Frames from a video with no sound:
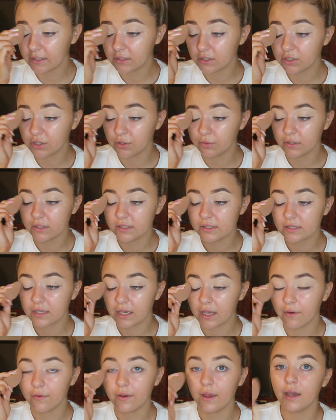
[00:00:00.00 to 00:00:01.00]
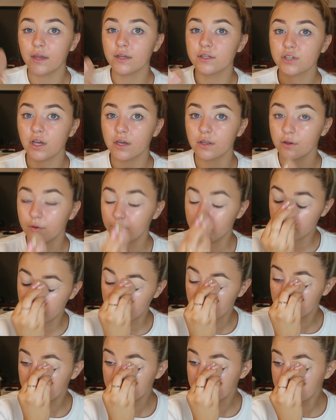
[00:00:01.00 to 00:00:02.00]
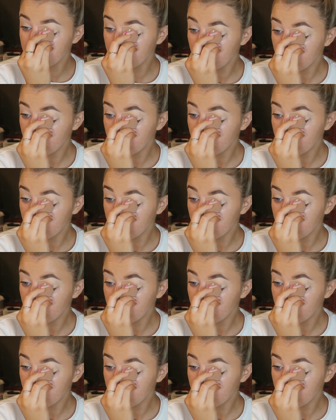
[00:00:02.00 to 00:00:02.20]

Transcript: to do the scary eyeshadow, because